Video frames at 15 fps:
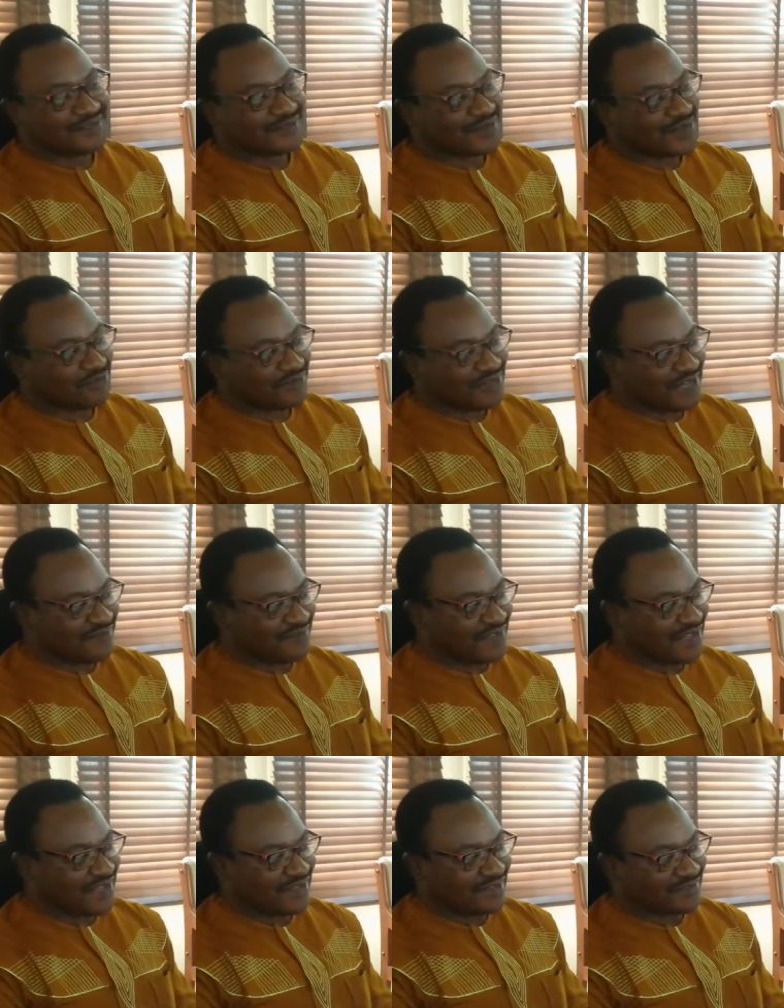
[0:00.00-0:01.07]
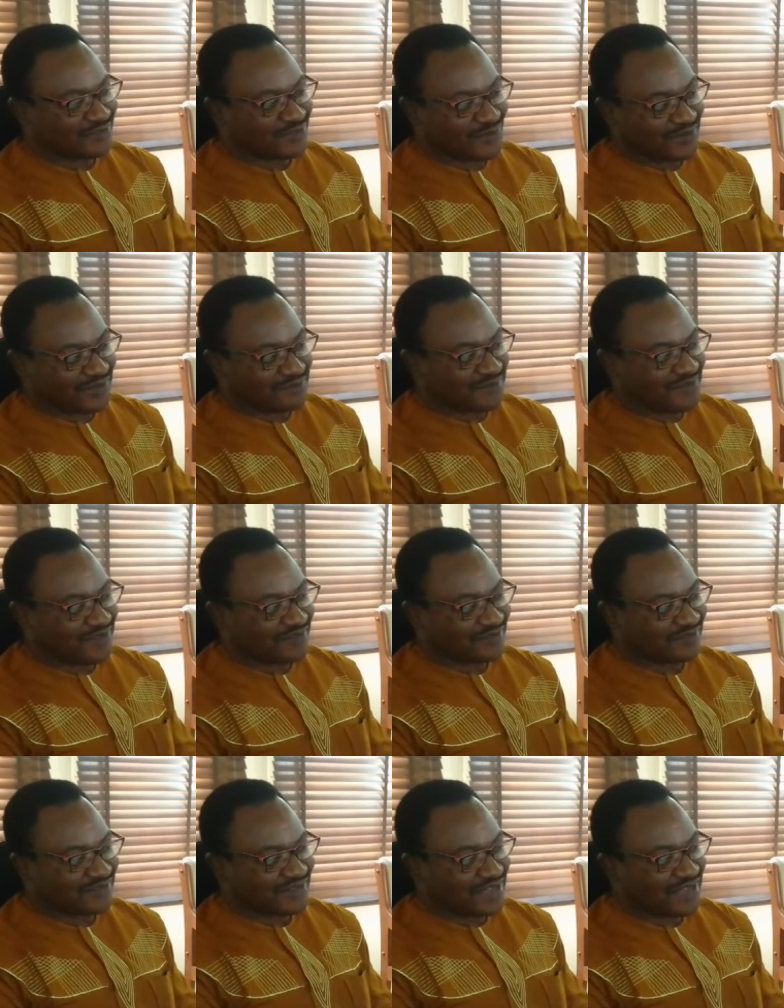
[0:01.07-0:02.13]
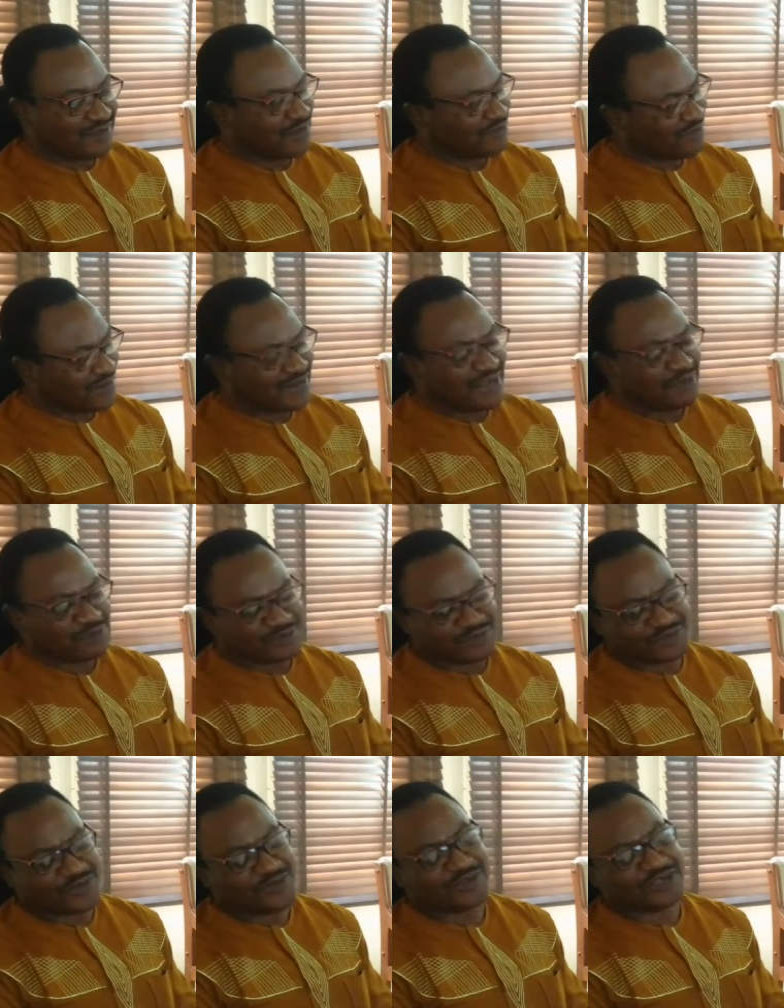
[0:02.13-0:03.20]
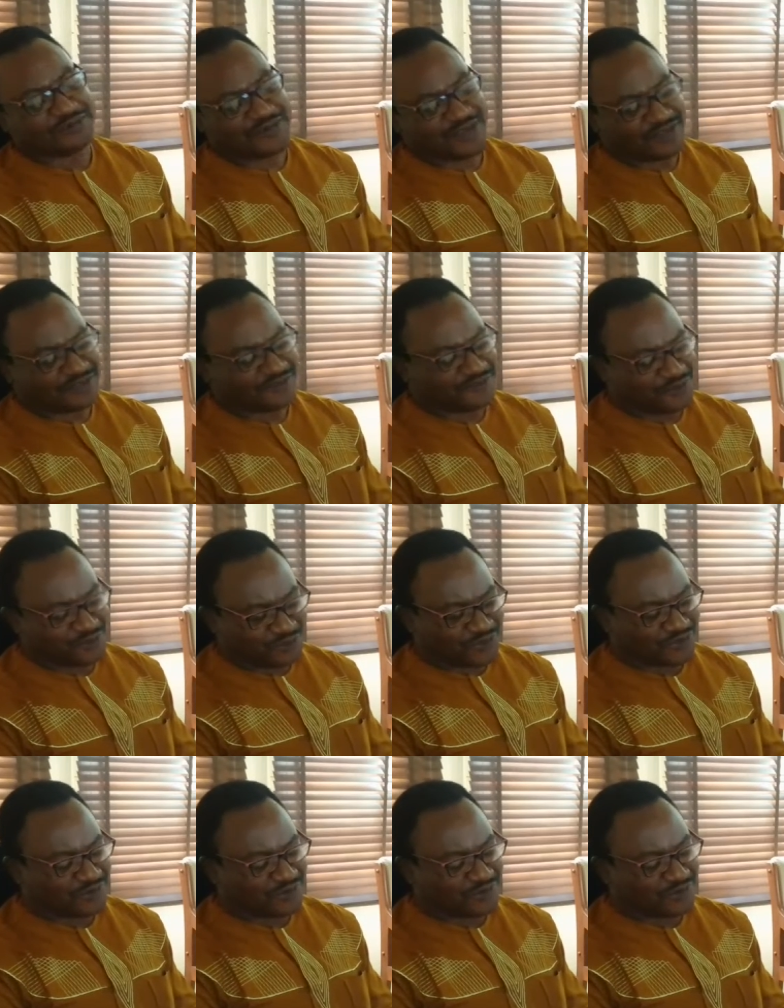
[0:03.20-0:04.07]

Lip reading: So I will never talk about, I'd rather we talk about the future.